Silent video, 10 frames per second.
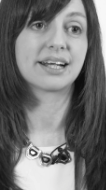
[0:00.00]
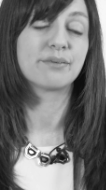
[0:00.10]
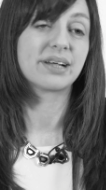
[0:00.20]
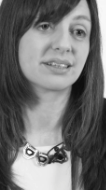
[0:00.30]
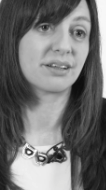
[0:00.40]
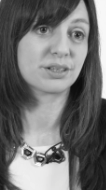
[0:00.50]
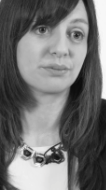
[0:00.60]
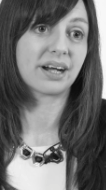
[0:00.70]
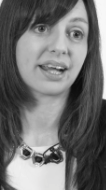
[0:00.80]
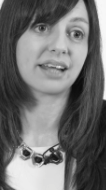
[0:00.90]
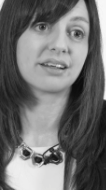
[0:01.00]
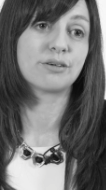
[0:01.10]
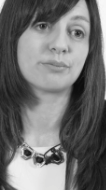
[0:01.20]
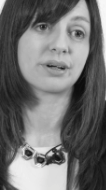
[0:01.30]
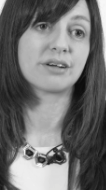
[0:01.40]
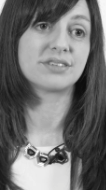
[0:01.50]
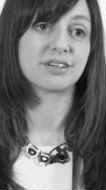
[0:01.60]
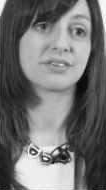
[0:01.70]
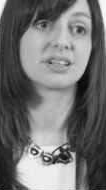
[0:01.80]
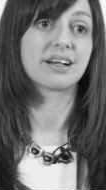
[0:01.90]
and I went on to work in a number of
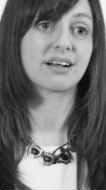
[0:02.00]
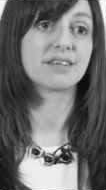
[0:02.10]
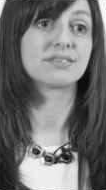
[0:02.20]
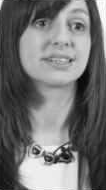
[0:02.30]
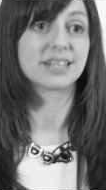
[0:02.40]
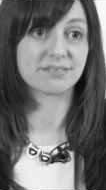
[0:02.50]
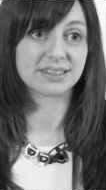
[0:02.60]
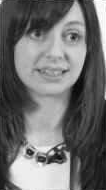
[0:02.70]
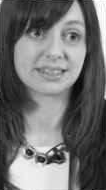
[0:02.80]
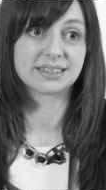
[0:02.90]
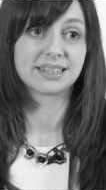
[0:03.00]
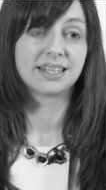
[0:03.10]
different archival services.